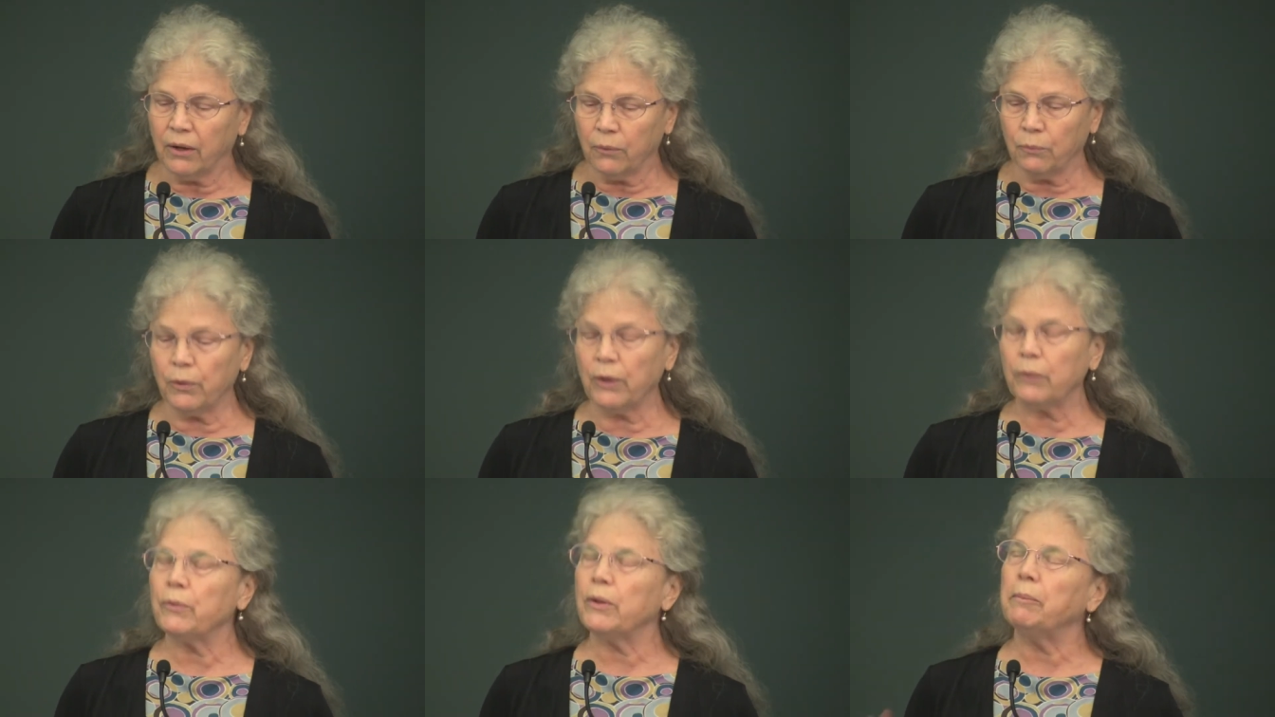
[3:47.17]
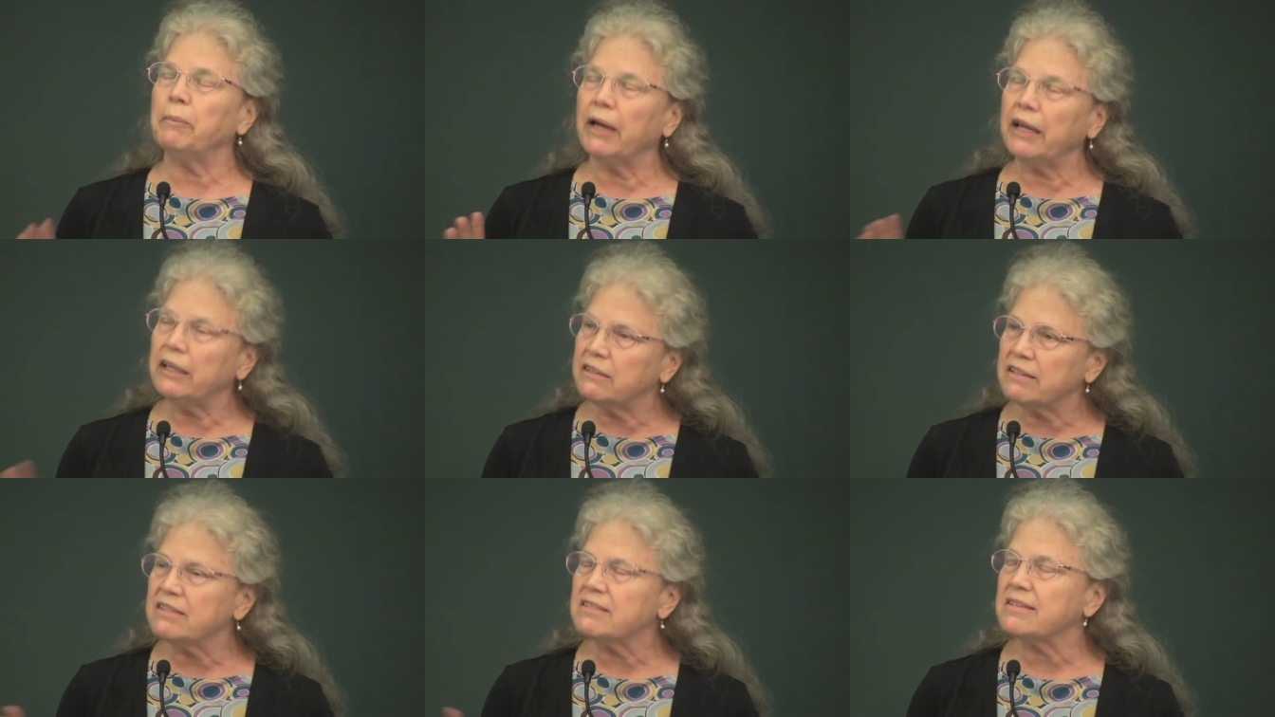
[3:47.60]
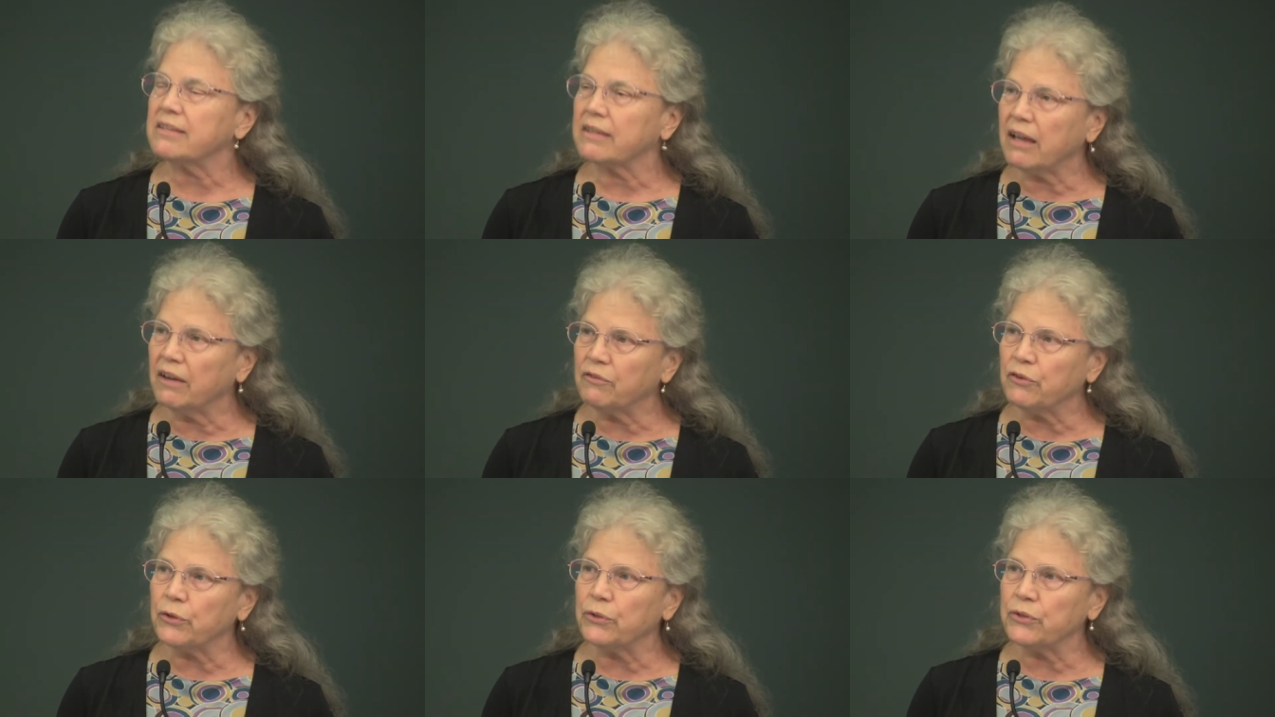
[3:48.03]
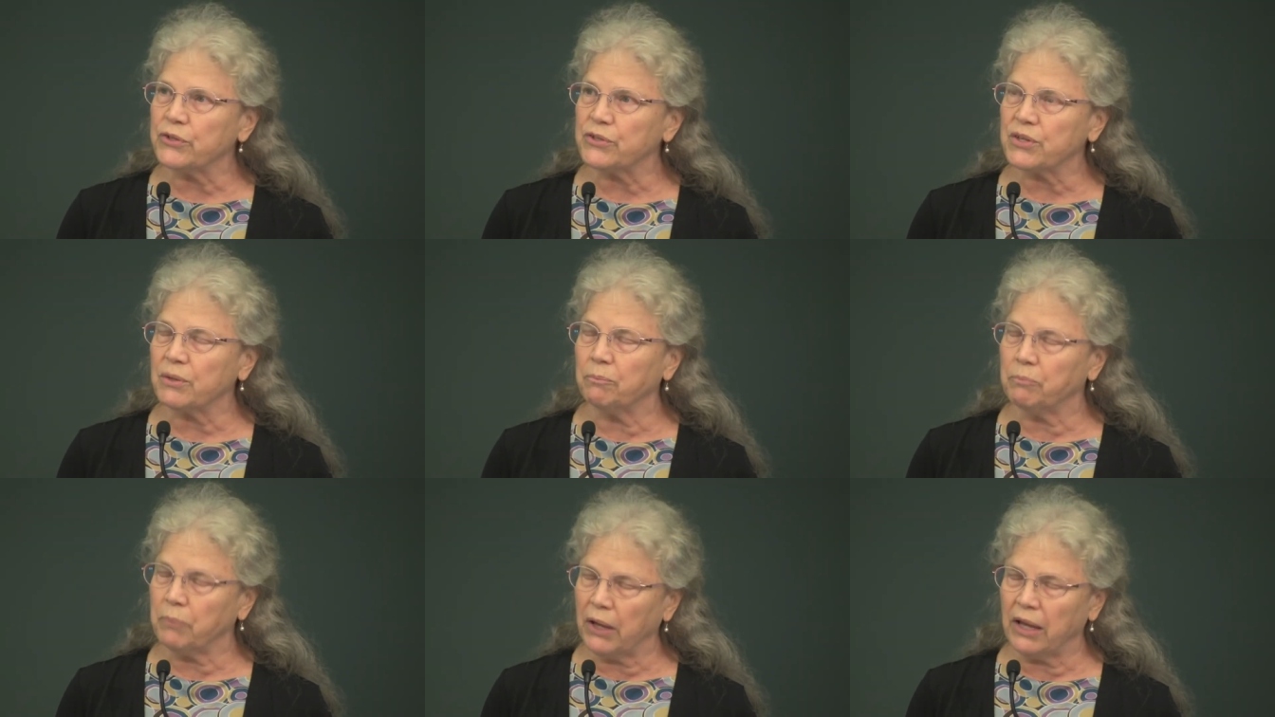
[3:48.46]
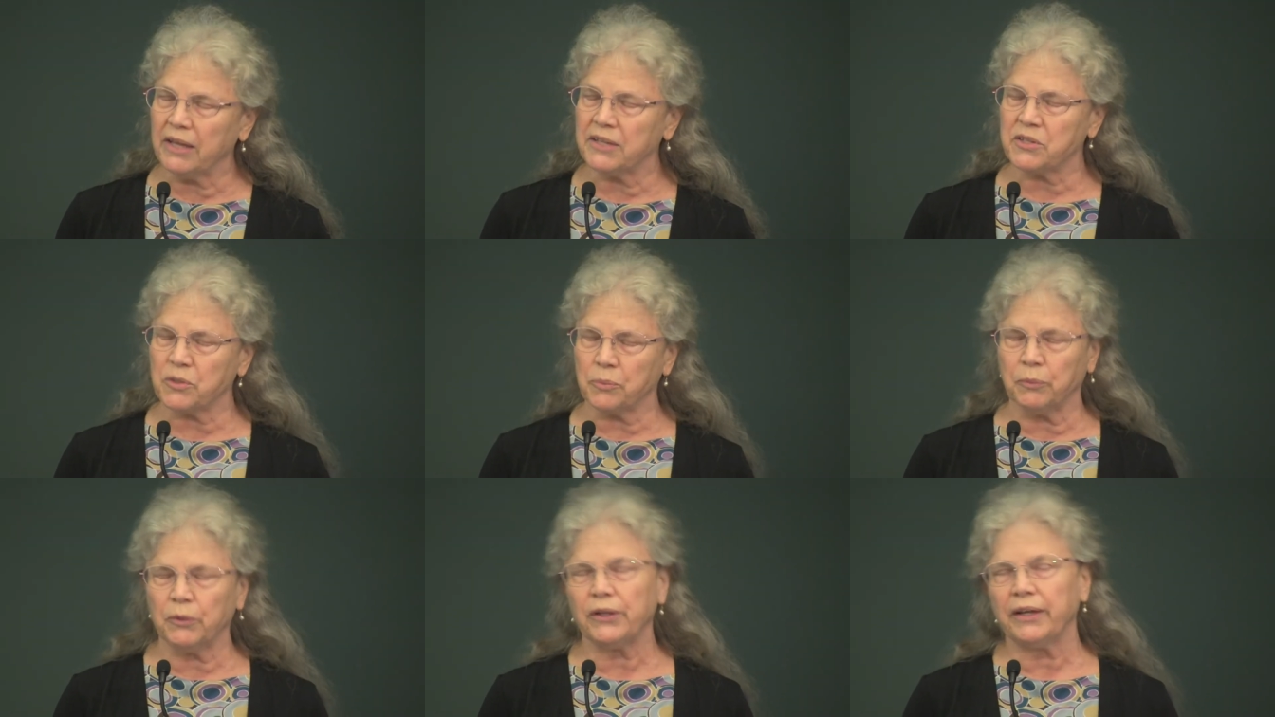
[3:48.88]
where we might discover some
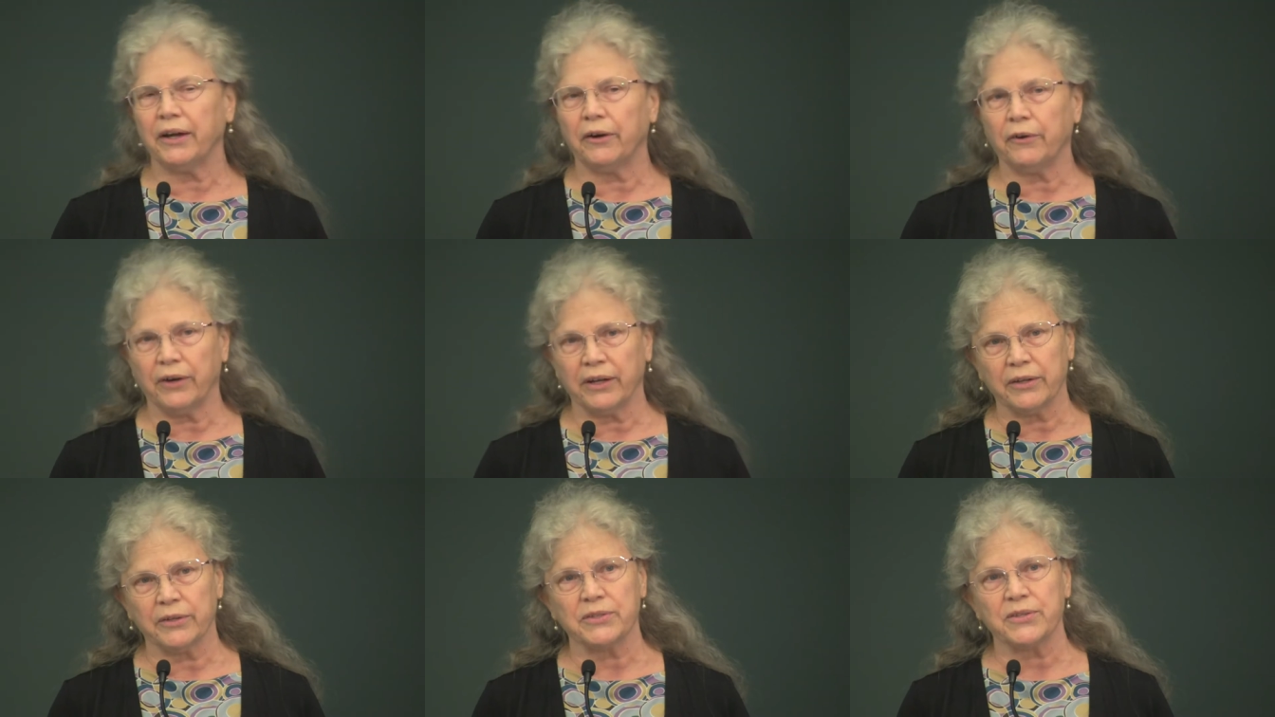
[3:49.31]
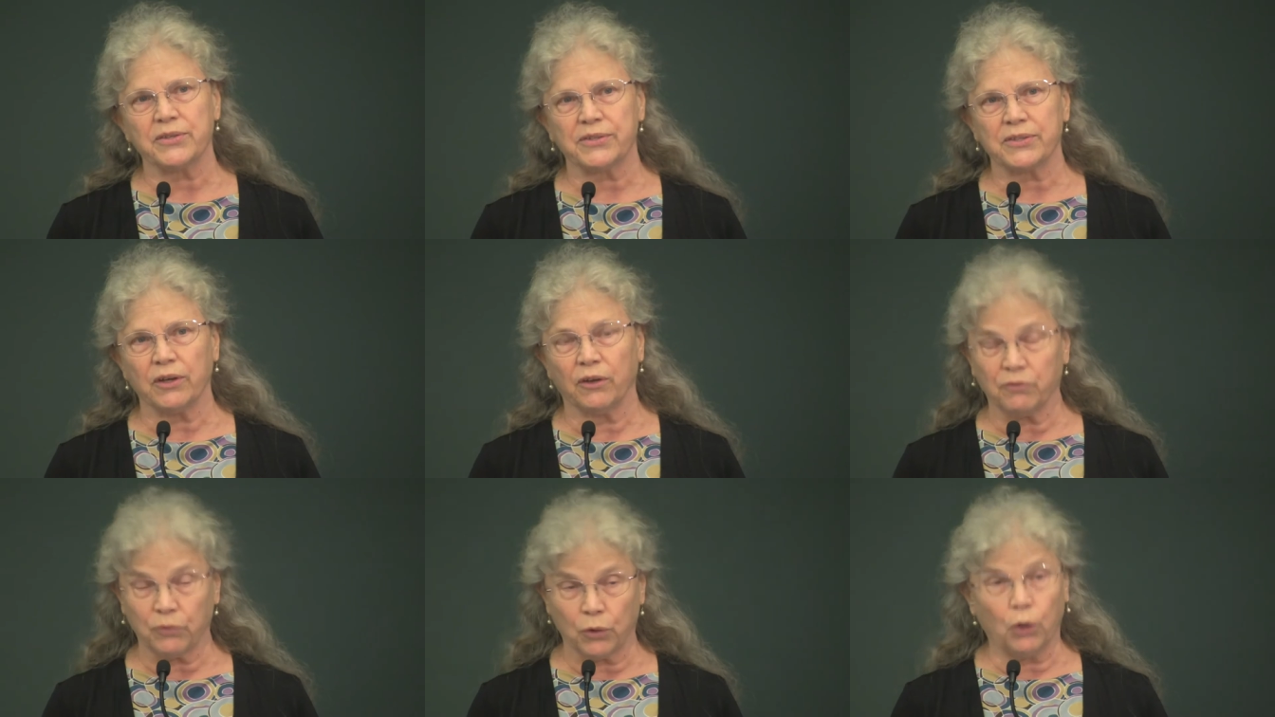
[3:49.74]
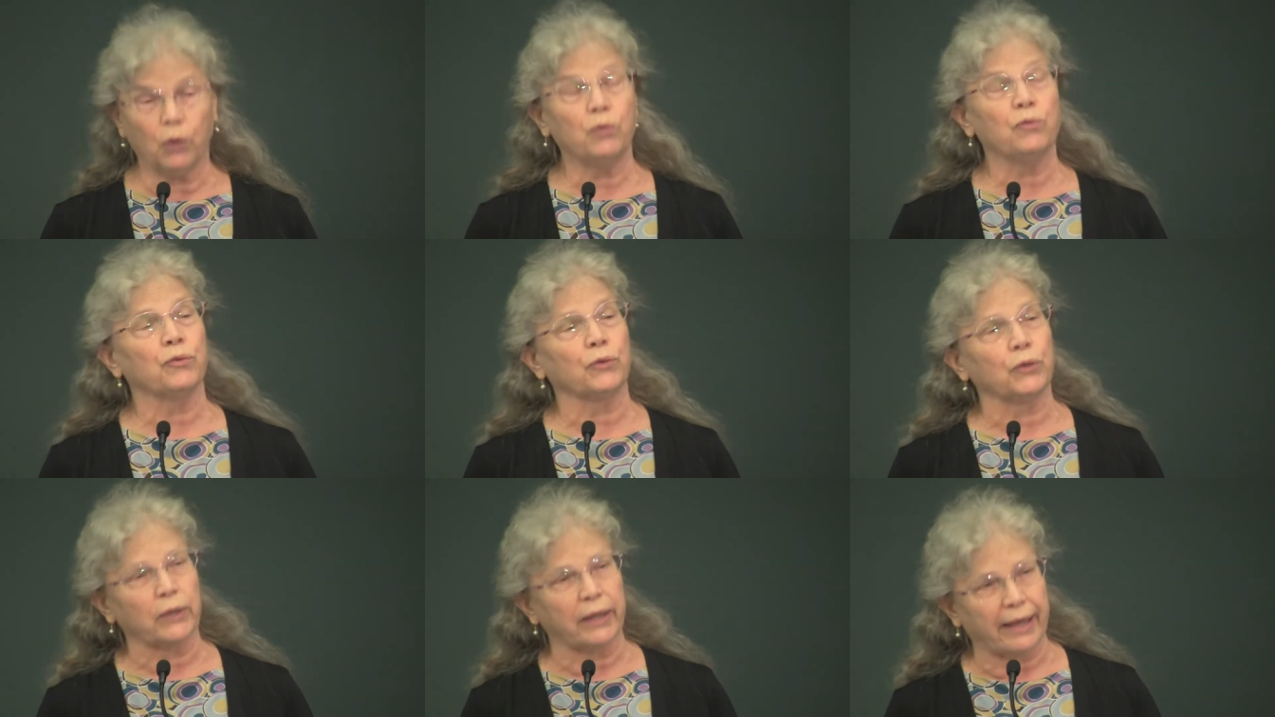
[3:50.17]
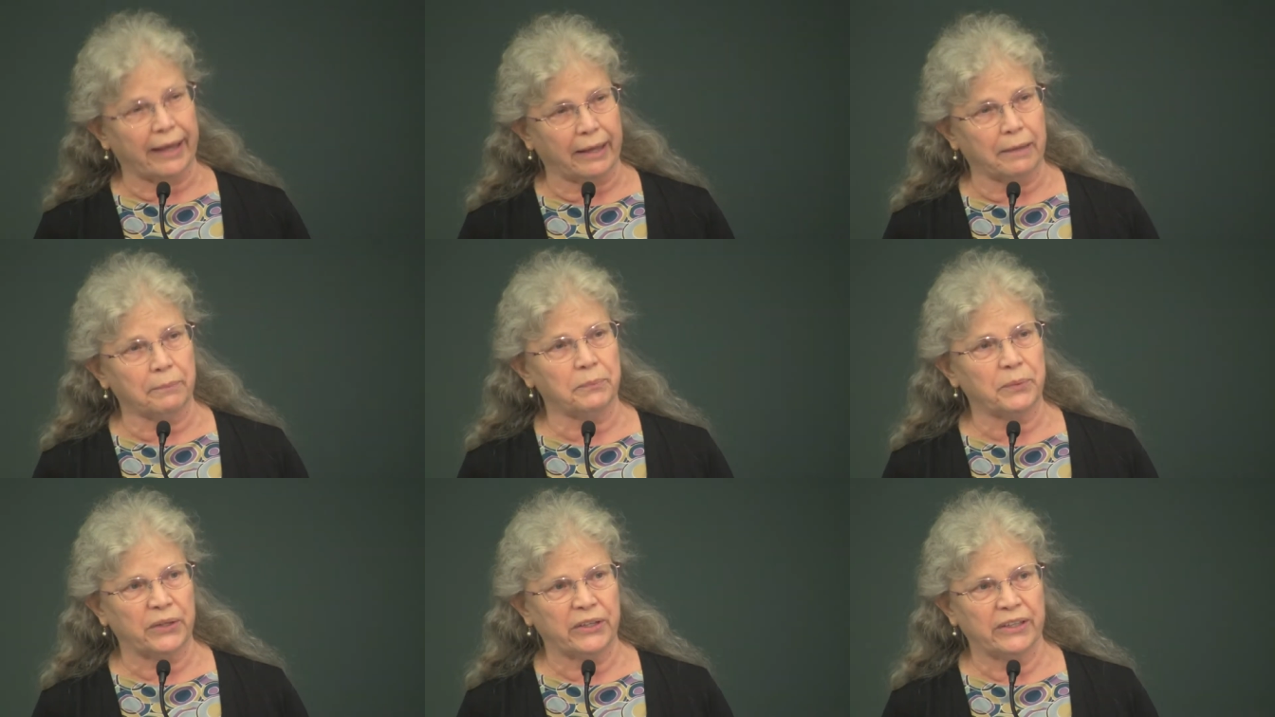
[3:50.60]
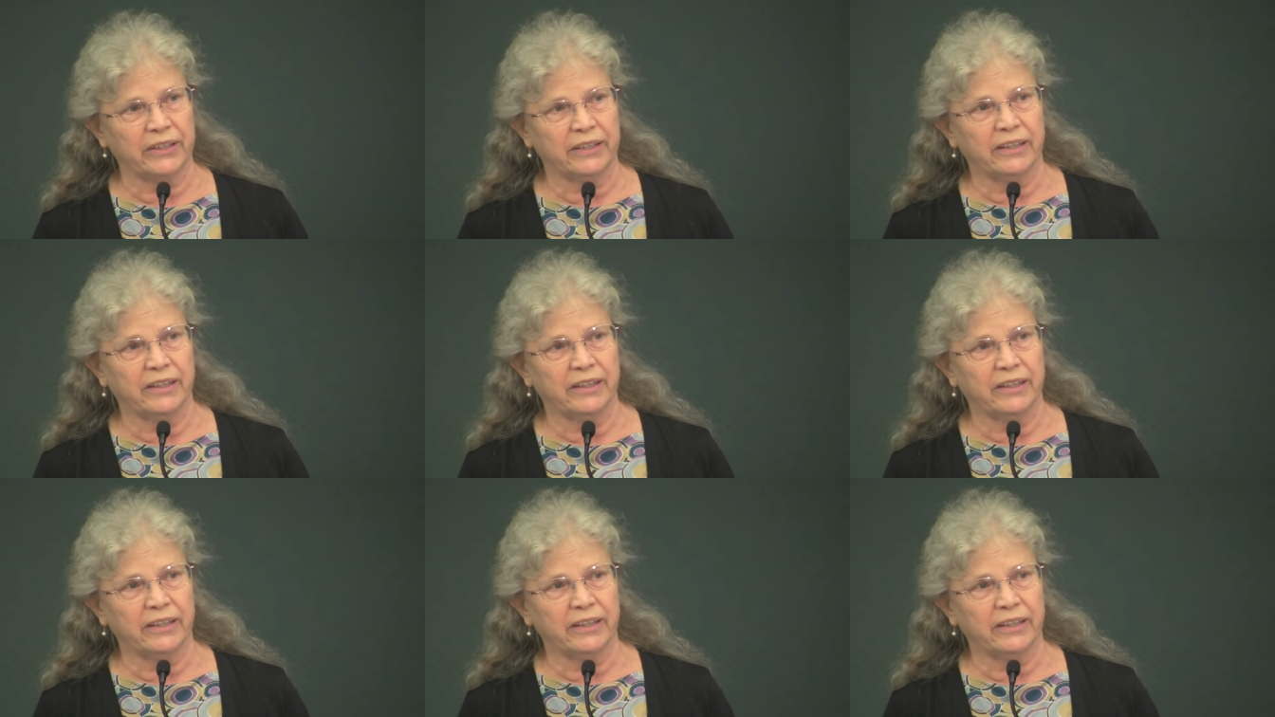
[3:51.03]
possible areas of overlap.